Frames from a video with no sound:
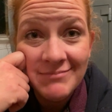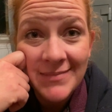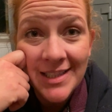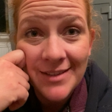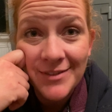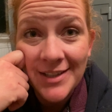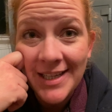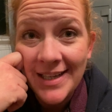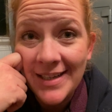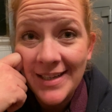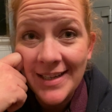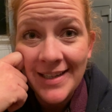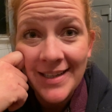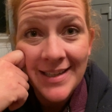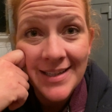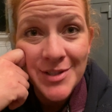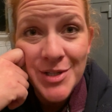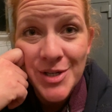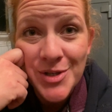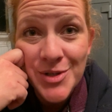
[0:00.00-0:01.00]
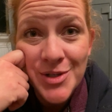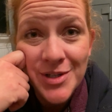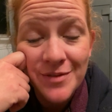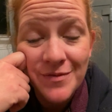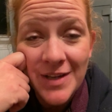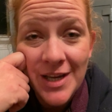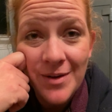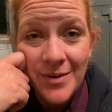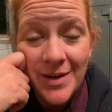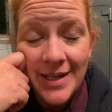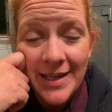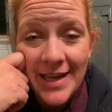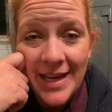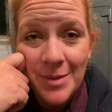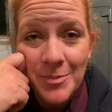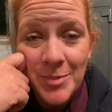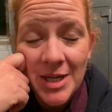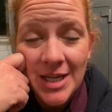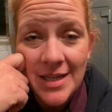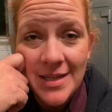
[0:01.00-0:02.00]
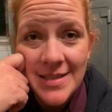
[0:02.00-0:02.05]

never had any intention of going camping.